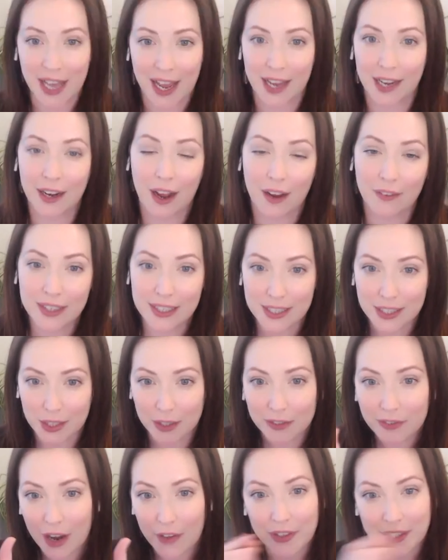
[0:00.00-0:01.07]
that, obviously
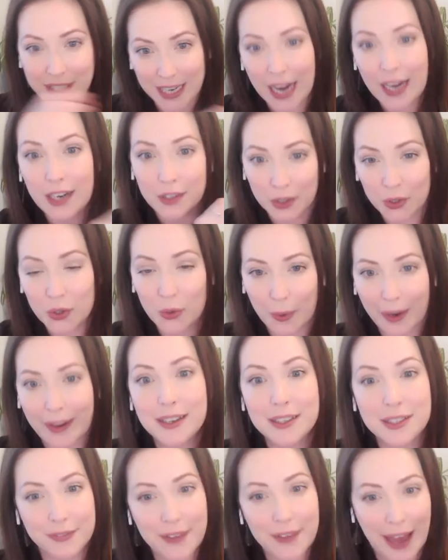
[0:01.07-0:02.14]
you've got the technical
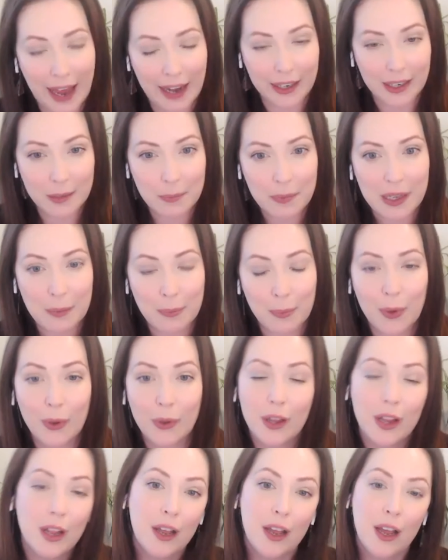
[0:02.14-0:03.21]
ways of adding
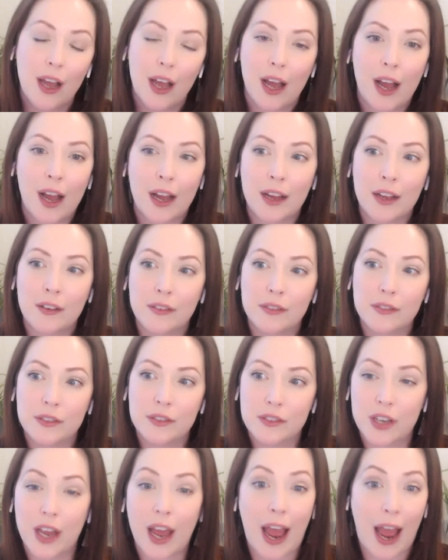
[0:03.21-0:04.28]
people
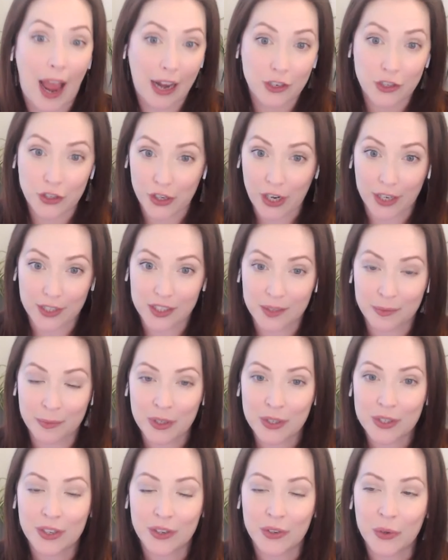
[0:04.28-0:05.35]
to add your
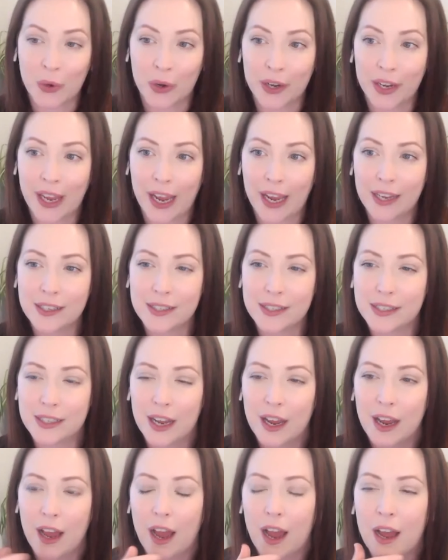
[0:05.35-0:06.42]
customers in your case.
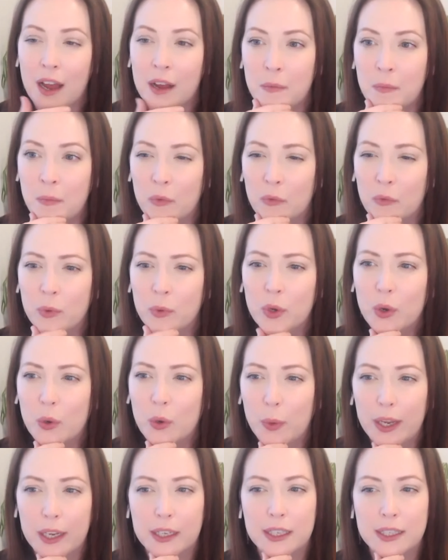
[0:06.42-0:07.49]
Real
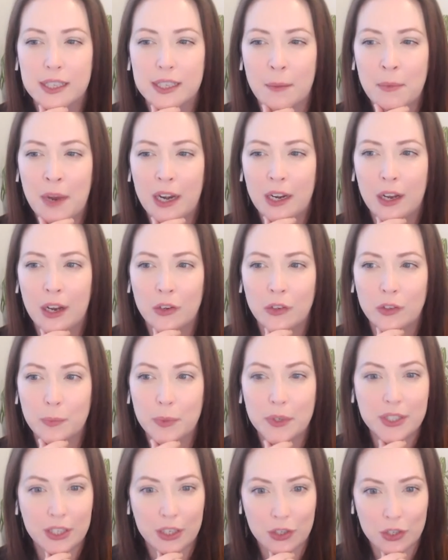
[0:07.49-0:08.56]
quick, because I'm not
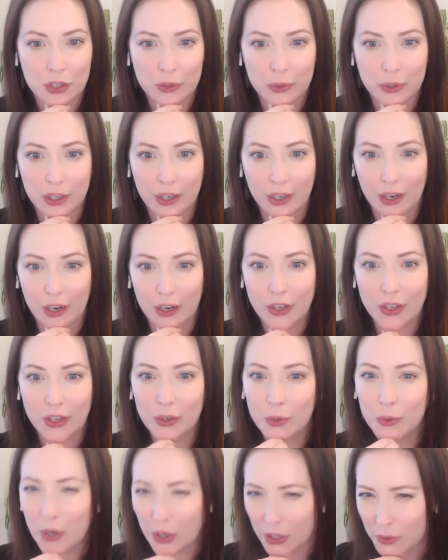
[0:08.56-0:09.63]
100% sure, are
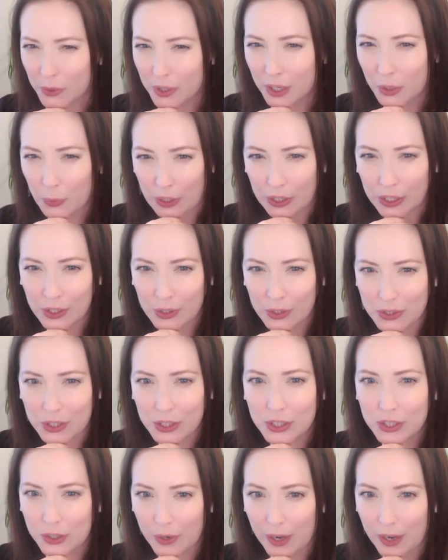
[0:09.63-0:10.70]
you a Get Oiling user?
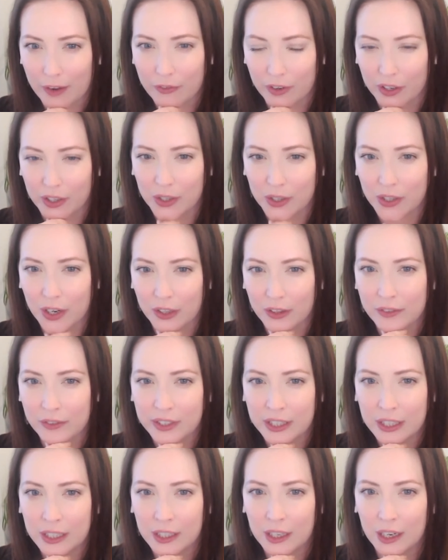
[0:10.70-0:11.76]
Are you a Young
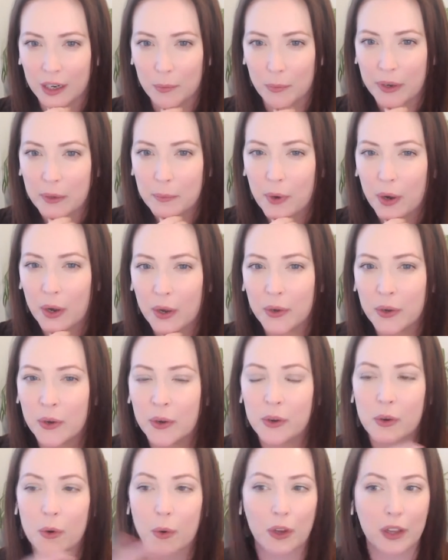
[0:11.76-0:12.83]
Living brand
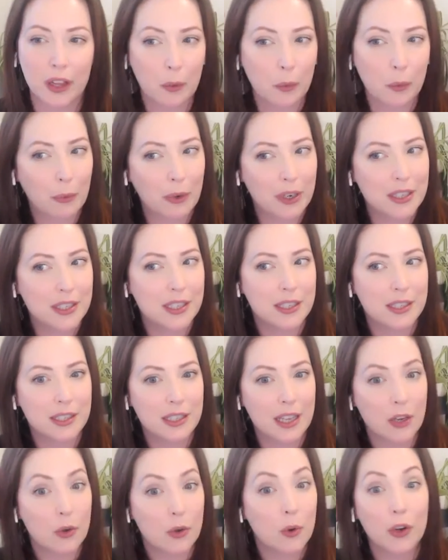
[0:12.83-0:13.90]
partner, or like what is
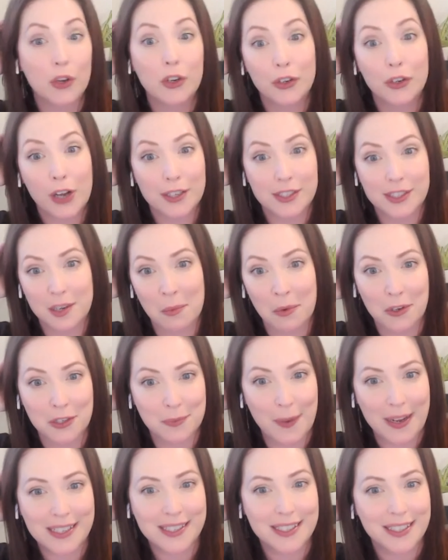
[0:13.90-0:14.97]
this, like who are your customers
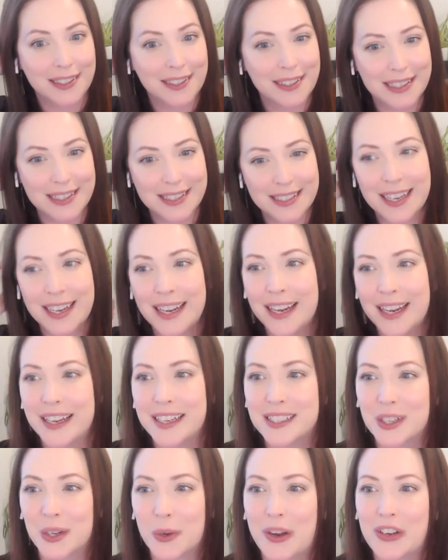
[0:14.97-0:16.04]
basically is
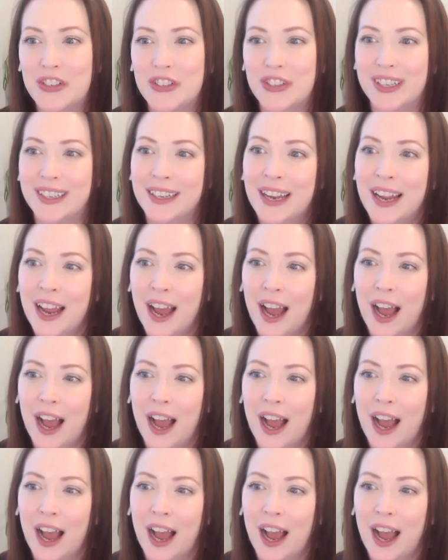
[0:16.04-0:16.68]
the question.